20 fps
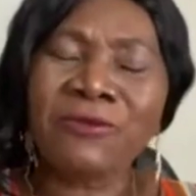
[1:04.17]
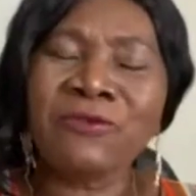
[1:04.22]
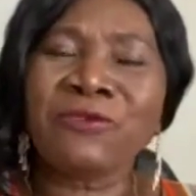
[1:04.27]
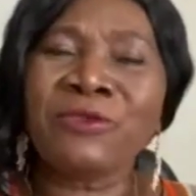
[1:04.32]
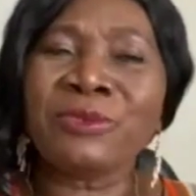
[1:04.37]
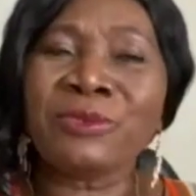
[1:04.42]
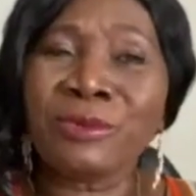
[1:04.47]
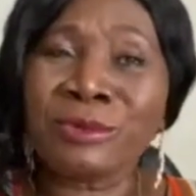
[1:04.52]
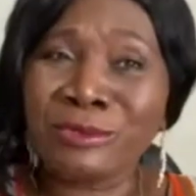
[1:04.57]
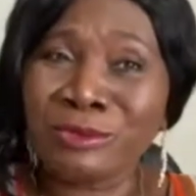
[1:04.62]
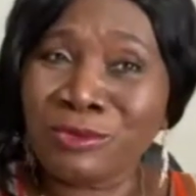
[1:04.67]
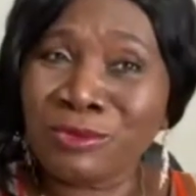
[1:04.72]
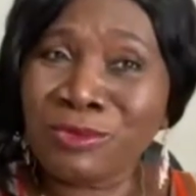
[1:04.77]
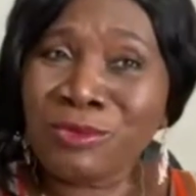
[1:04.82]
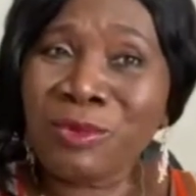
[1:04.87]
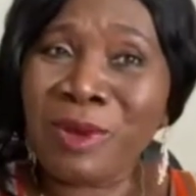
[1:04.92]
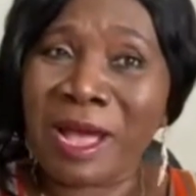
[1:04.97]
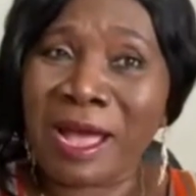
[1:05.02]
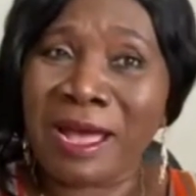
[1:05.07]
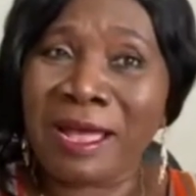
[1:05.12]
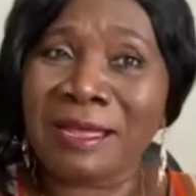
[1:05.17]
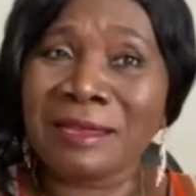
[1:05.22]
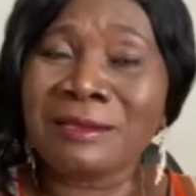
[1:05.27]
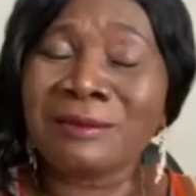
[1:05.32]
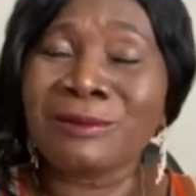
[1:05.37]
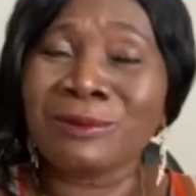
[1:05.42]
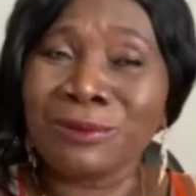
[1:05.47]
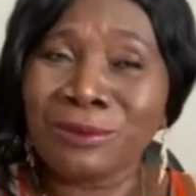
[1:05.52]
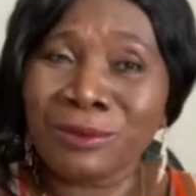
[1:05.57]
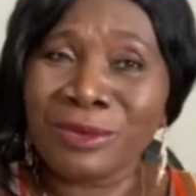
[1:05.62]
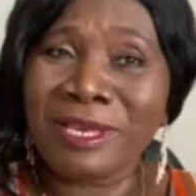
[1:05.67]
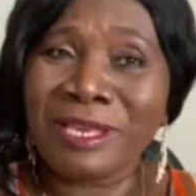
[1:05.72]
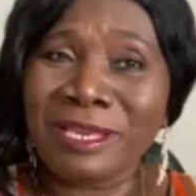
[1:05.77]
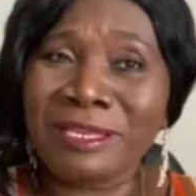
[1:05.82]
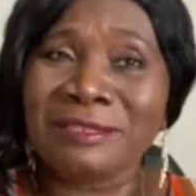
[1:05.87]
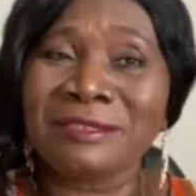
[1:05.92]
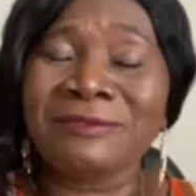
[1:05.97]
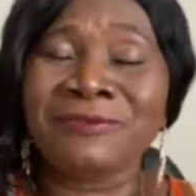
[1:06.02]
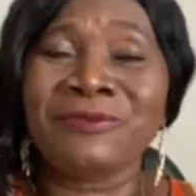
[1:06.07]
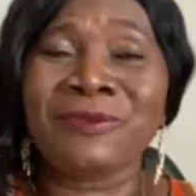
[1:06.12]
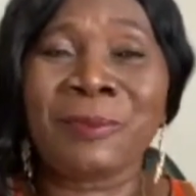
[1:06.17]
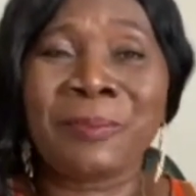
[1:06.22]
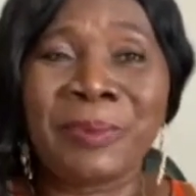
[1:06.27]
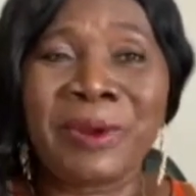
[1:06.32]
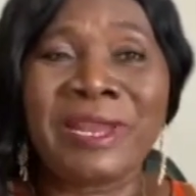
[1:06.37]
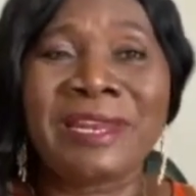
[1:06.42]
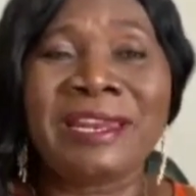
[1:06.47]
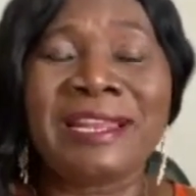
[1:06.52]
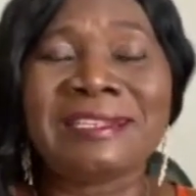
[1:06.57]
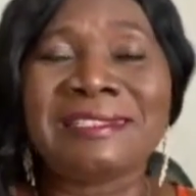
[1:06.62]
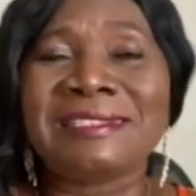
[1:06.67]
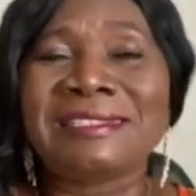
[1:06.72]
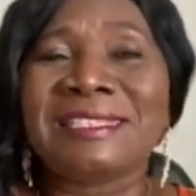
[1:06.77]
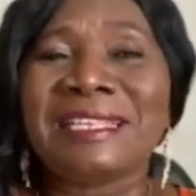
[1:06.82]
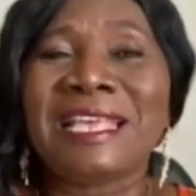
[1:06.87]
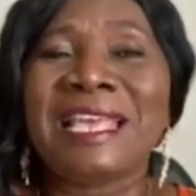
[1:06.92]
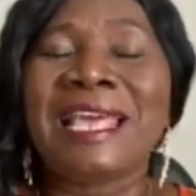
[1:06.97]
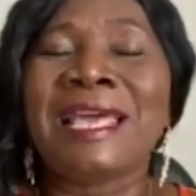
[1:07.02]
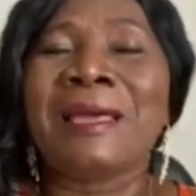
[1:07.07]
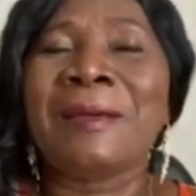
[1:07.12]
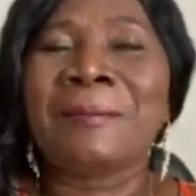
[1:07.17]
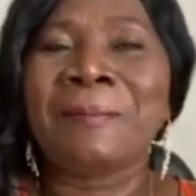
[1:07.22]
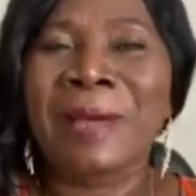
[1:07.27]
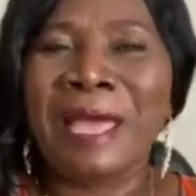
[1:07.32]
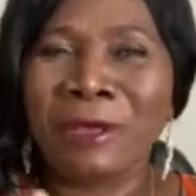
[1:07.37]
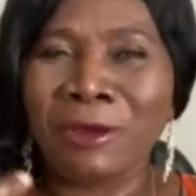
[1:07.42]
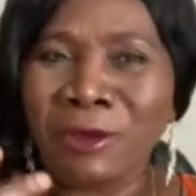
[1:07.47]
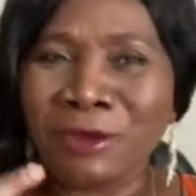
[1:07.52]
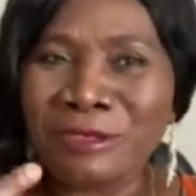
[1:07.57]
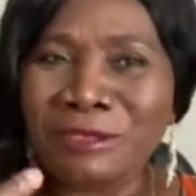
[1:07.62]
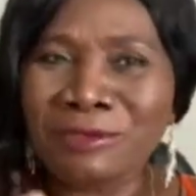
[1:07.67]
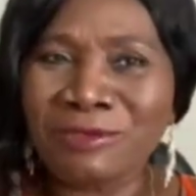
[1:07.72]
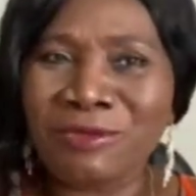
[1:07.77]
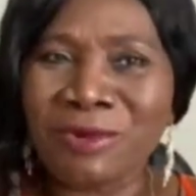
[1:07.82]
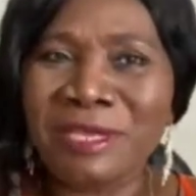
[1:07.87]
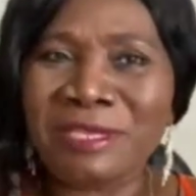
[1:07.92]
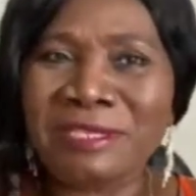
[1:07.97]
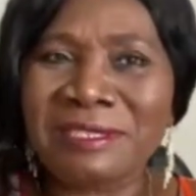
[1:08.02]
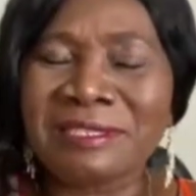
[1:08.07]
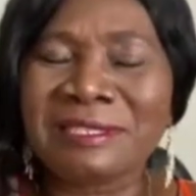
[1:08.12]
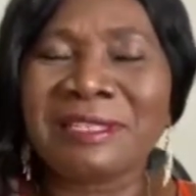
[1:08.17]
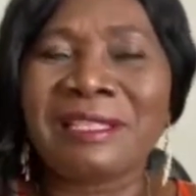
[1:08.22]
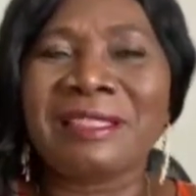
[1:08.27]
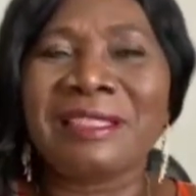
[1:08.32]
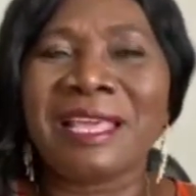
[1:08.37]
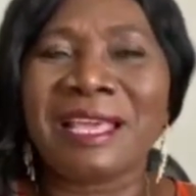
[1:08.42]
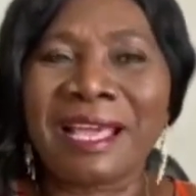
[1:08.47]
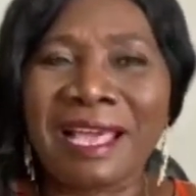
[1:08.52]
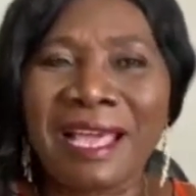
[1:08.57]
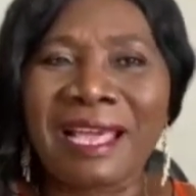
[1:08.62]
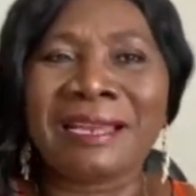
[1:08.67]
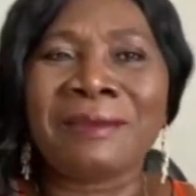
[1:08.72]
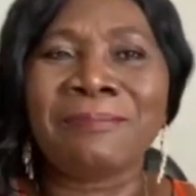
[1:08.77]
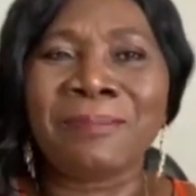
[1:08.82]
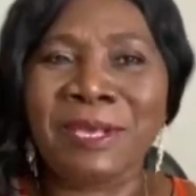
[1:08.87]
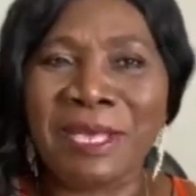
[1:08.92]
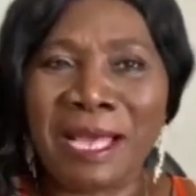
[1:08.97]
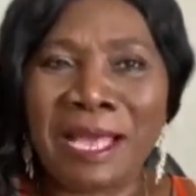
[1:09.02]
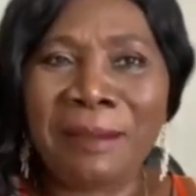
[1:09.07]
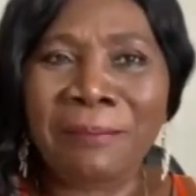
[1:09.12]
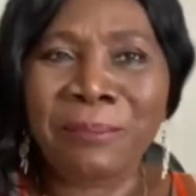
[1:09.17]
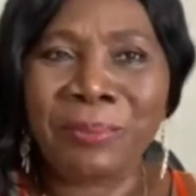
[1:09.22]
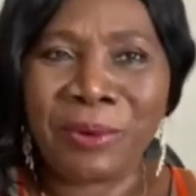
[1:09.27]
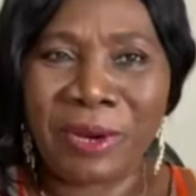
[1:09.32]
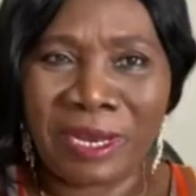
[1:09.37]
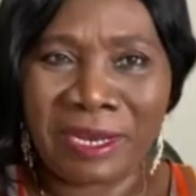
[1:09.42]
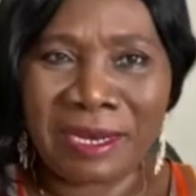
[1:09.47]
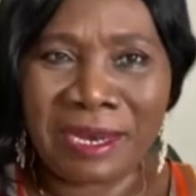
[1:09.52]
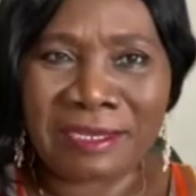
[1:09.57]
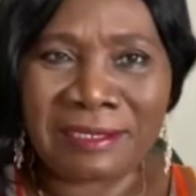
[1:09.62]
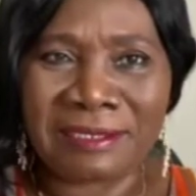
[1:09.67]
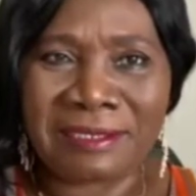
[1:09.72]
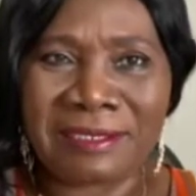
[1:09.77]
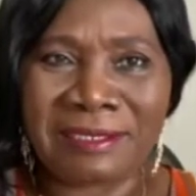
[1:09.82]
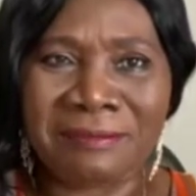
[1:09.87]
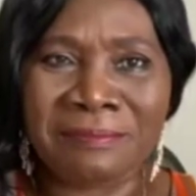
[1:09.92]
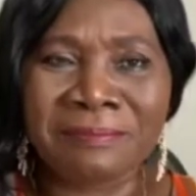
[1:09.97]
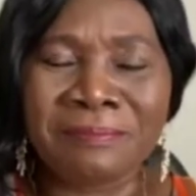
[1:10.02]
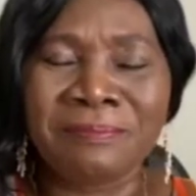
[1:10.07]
for those who are looking for pregnancy, by God's grace, they can become pregnant.